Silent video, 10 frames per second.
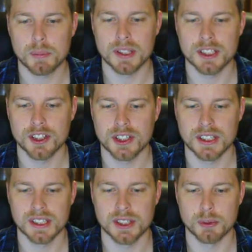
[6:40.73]
and then you're going
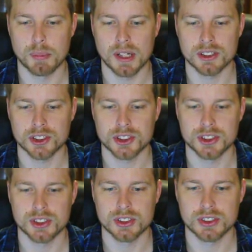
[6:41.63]
to get your boss
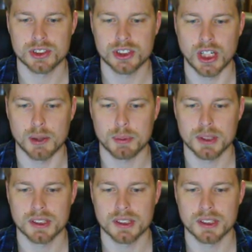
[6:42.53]
shop